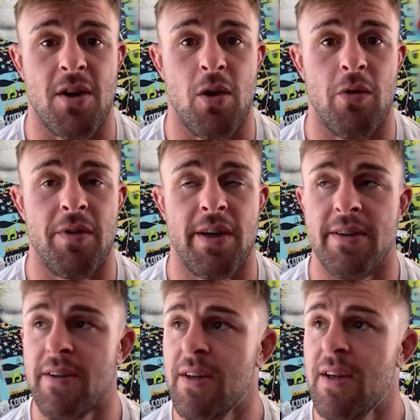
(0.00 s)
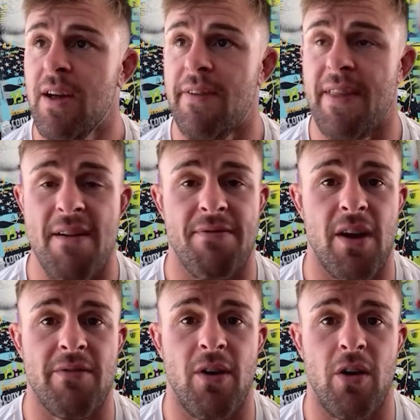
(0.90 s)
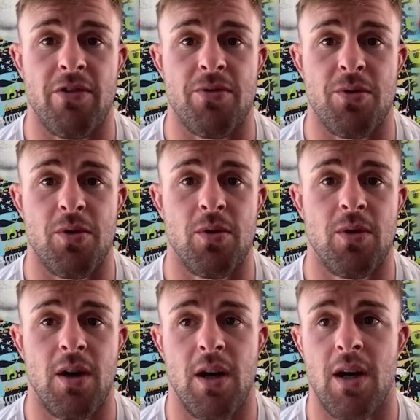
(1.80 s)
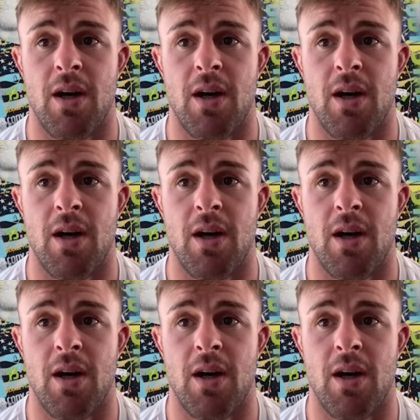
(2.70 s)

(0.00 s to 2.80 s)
COVID. That fight falls through.